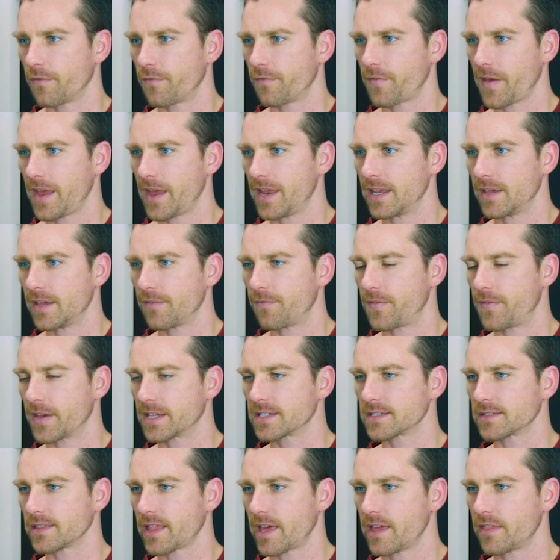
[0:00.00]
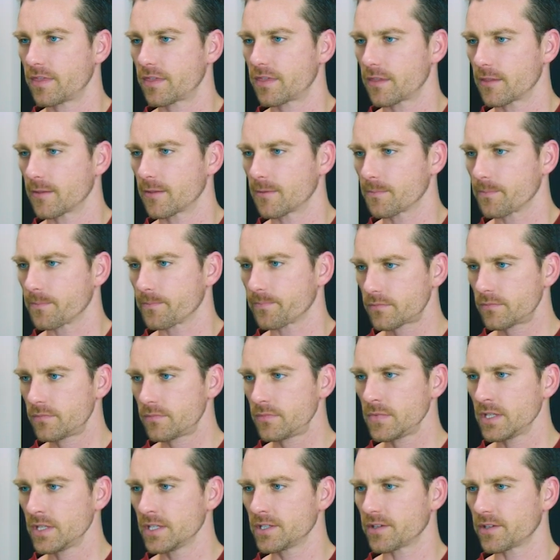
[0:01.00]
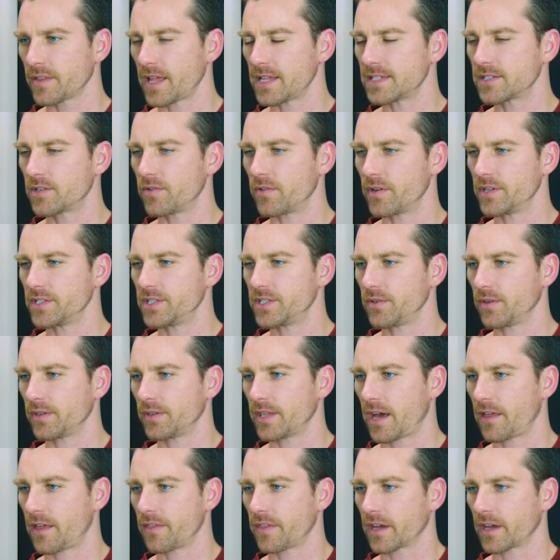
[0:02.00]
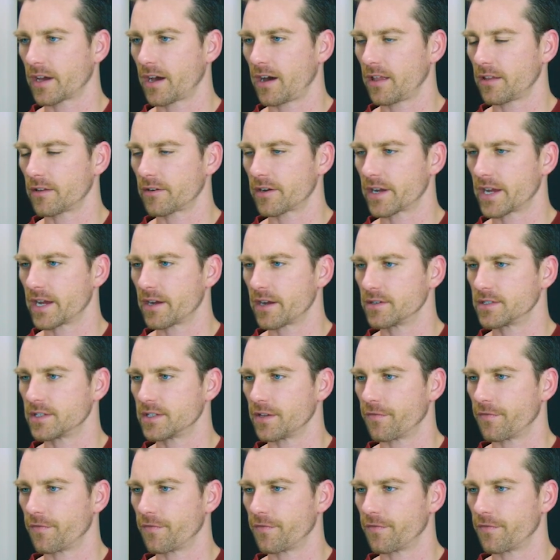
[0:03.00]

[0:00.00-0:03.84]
fading fixed length. So that's going to allow the color here to